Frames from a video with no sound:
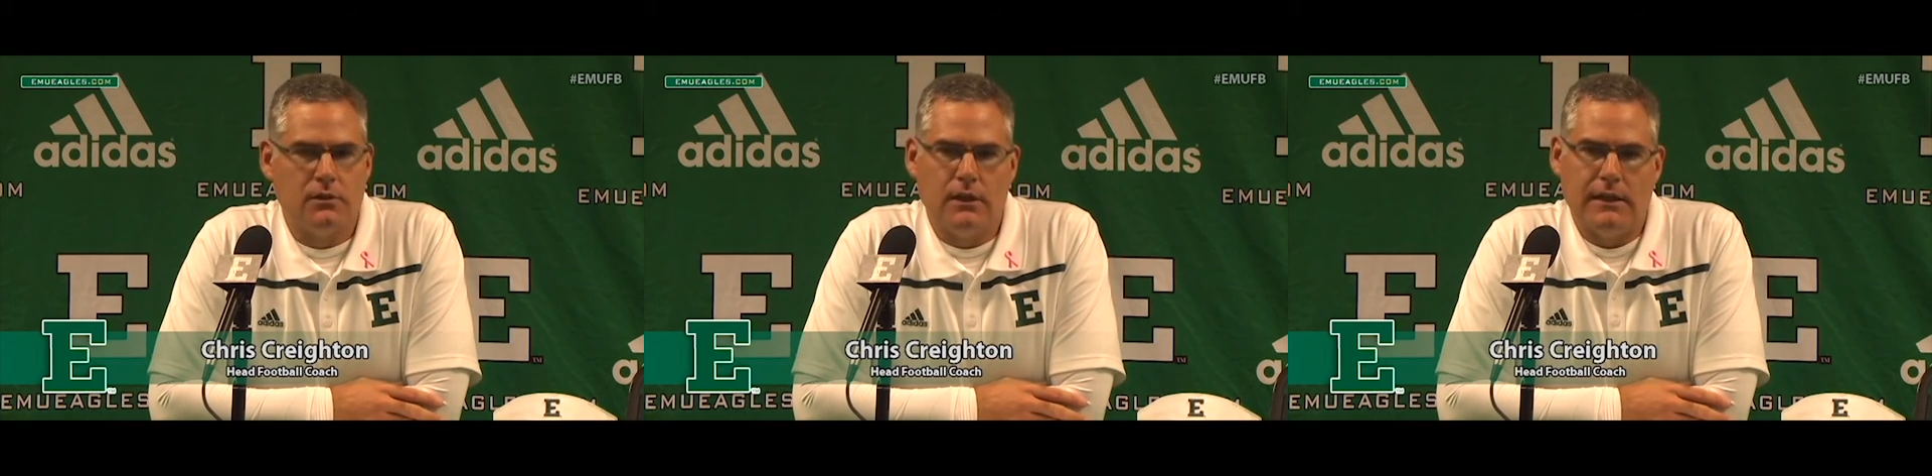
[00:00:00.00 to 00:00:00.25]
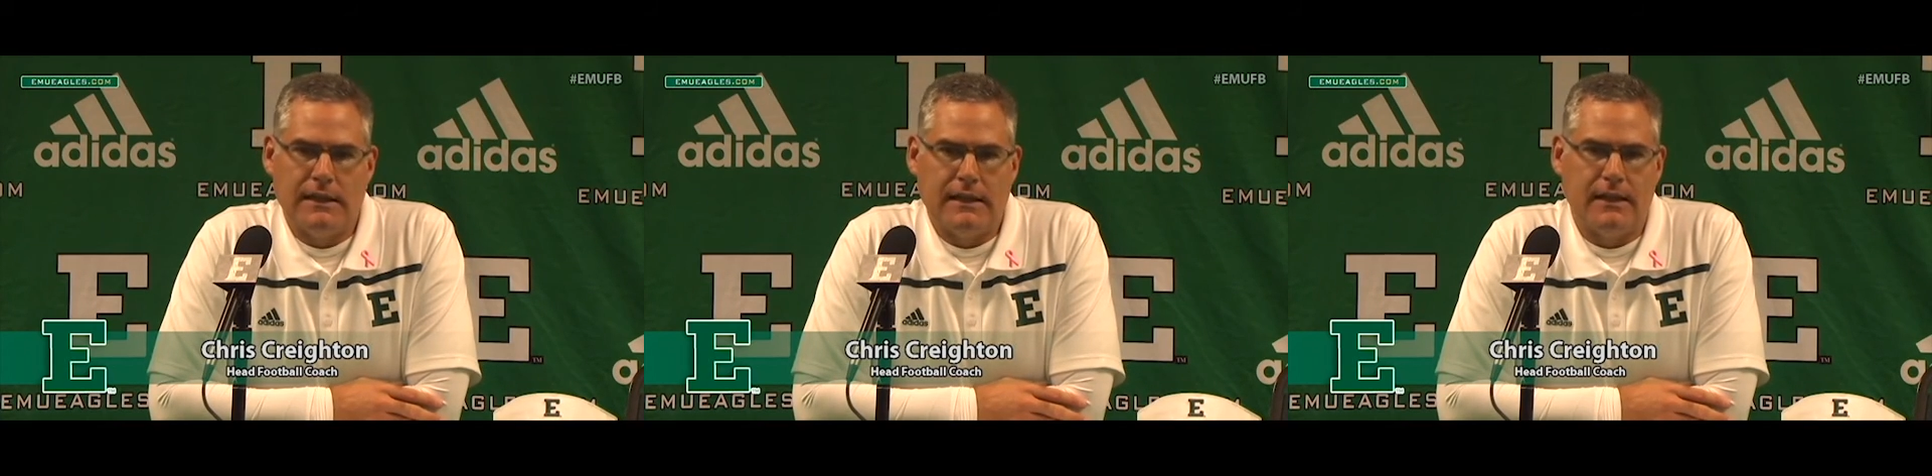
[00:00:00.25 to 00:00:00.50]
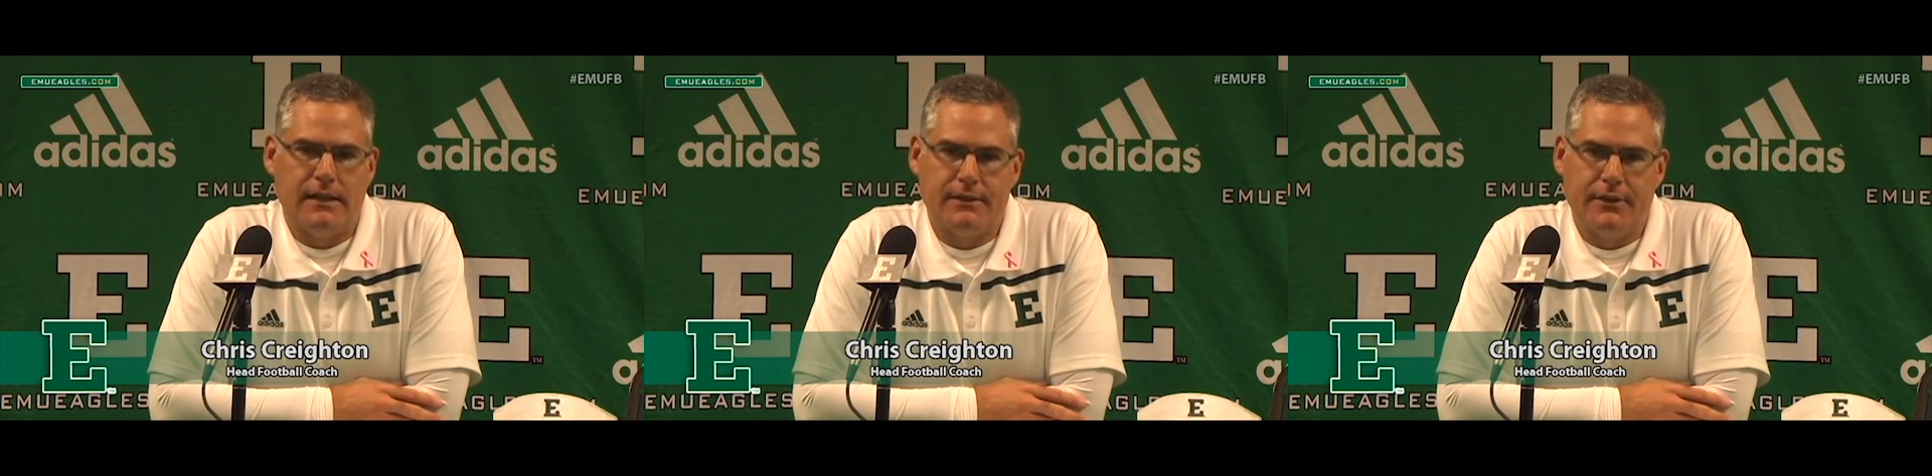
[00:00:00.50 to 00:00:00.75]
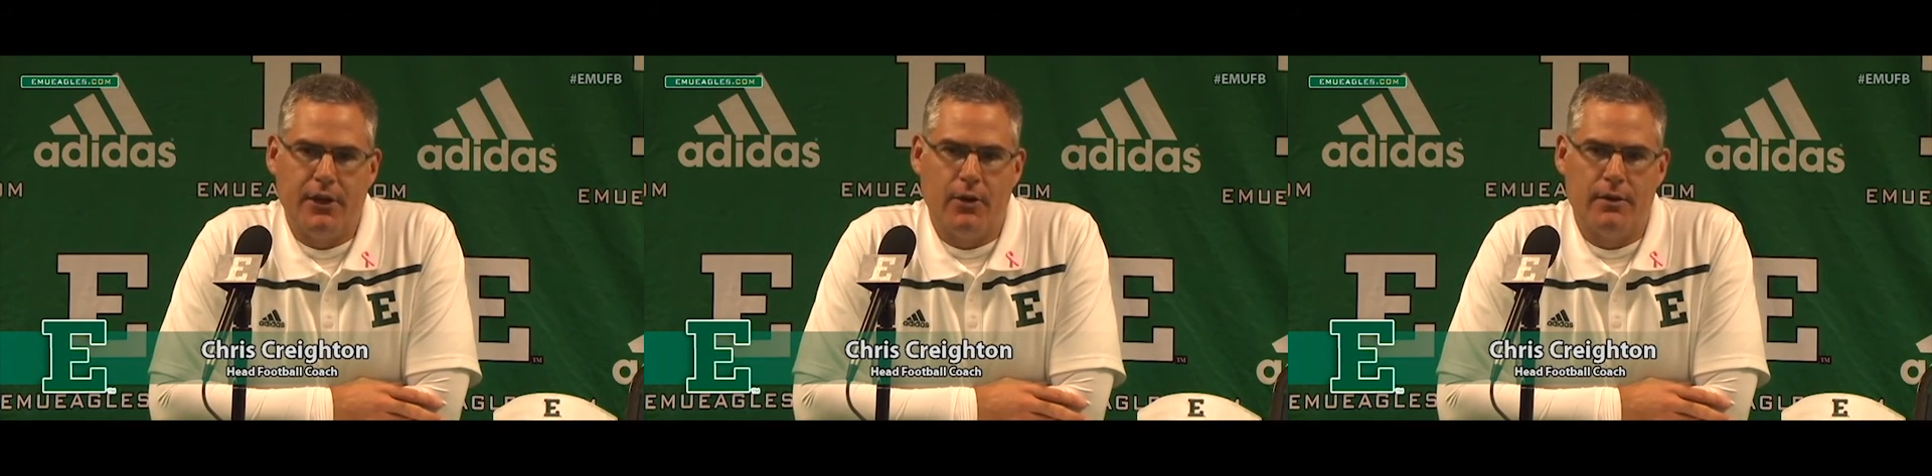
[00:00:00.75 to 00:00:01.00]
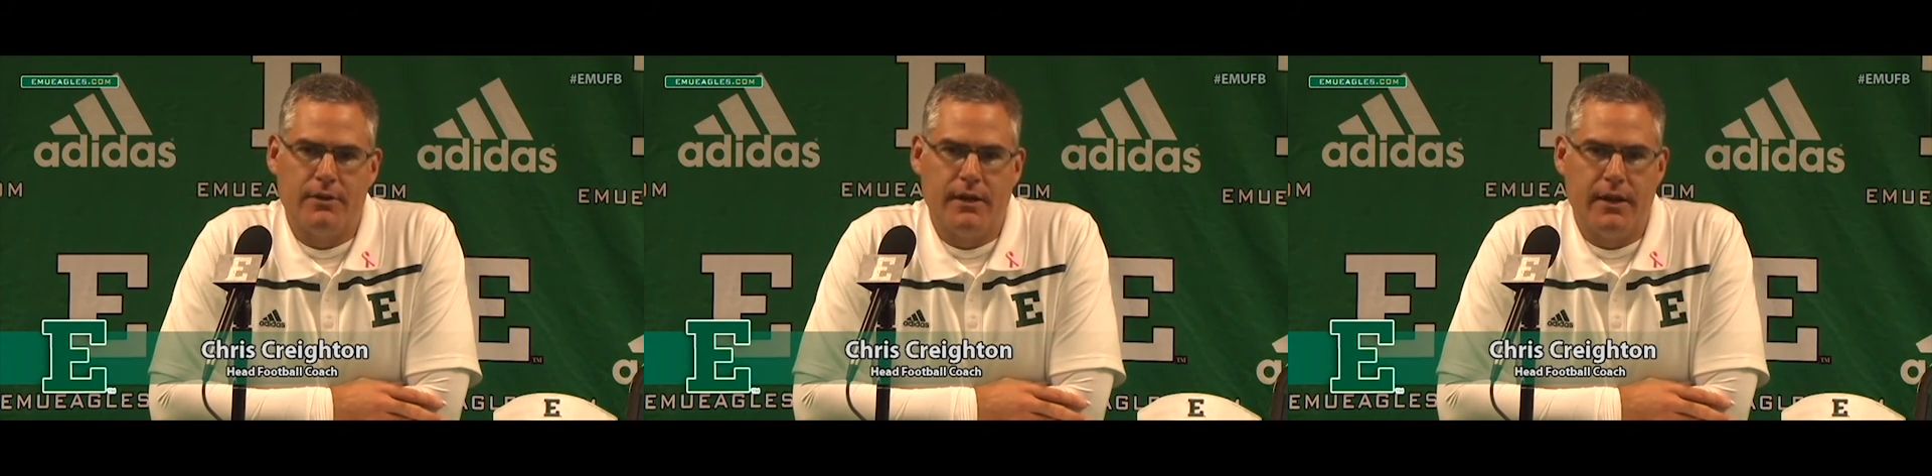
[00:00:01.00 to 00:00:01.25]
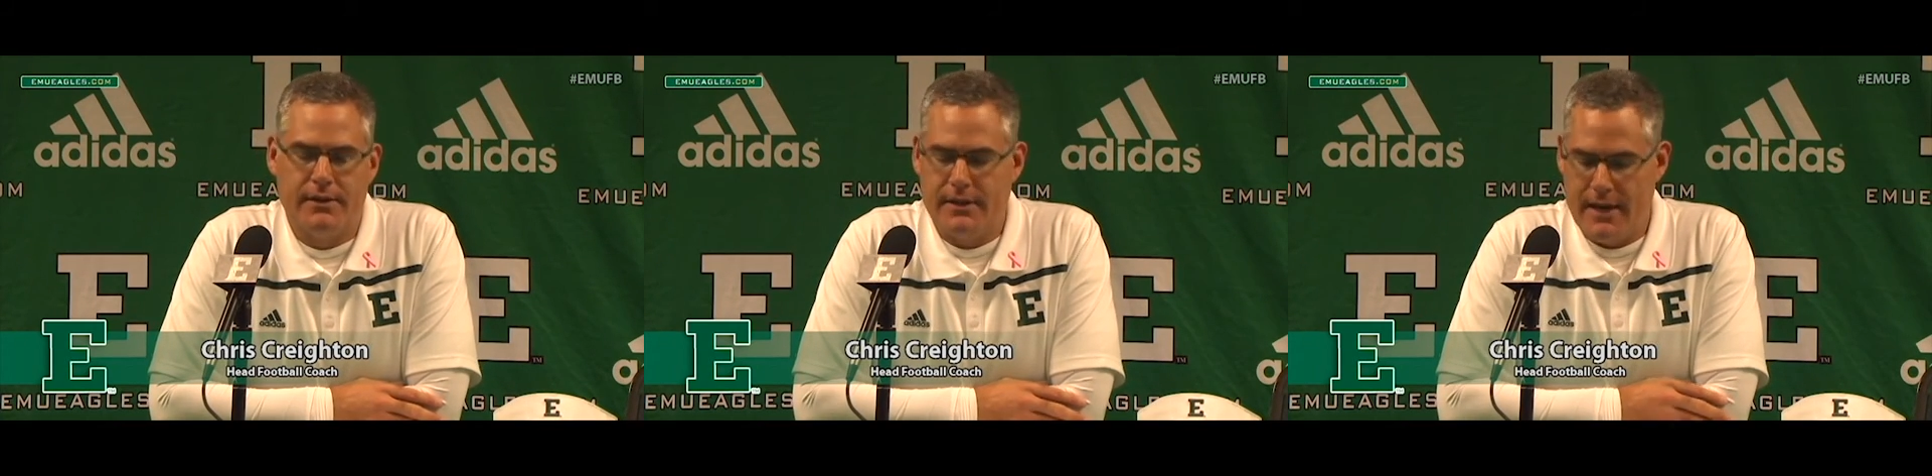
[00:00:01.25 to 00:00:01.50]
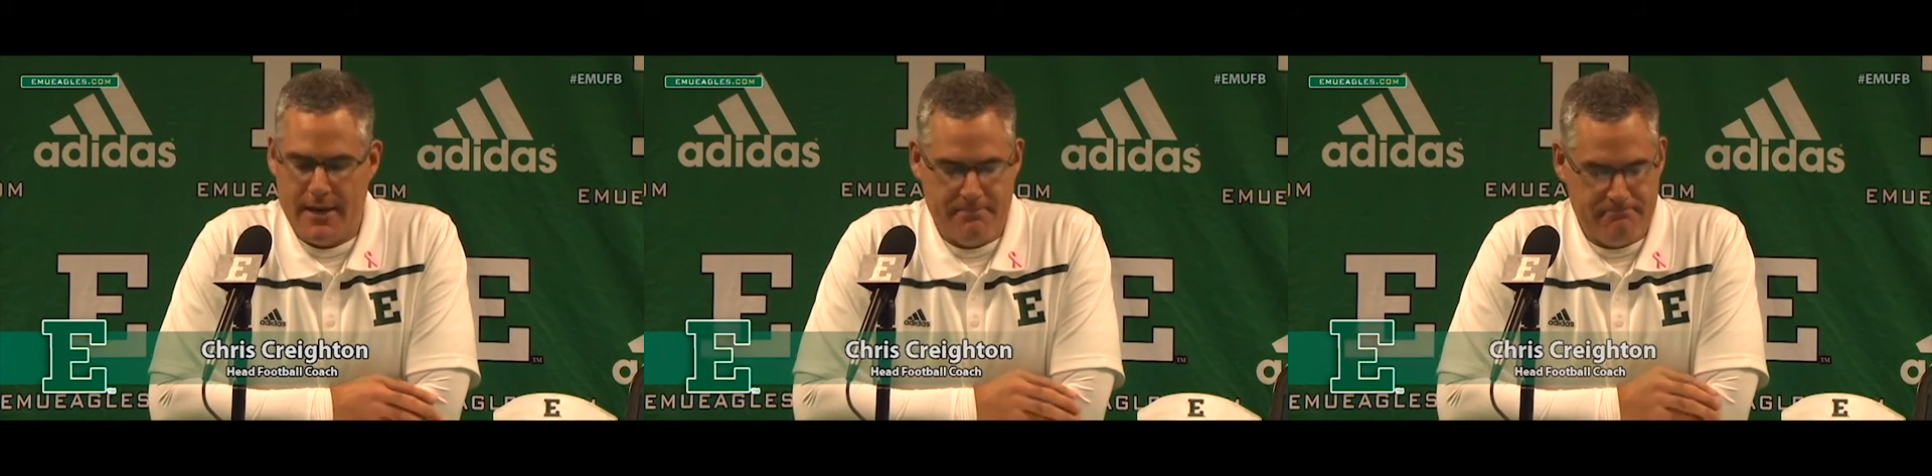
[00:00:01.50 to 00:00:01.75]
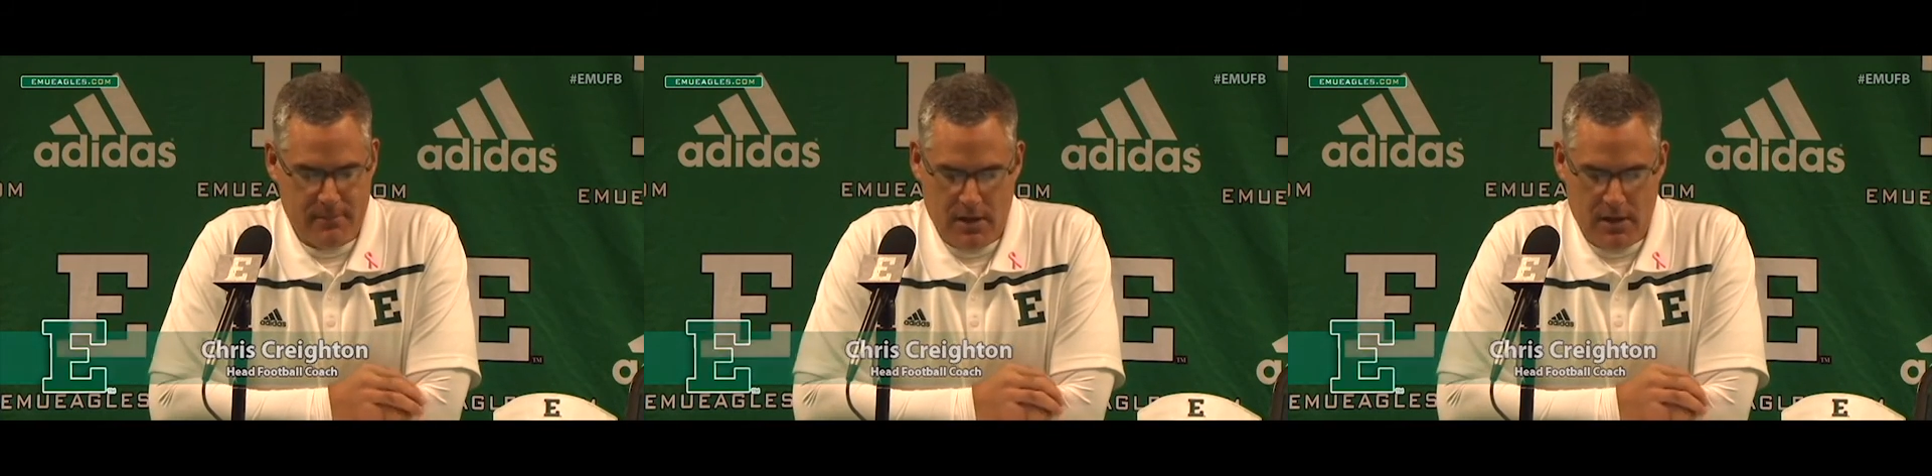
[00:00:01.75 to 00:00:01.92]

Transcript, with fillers: uh, you know, in today's game.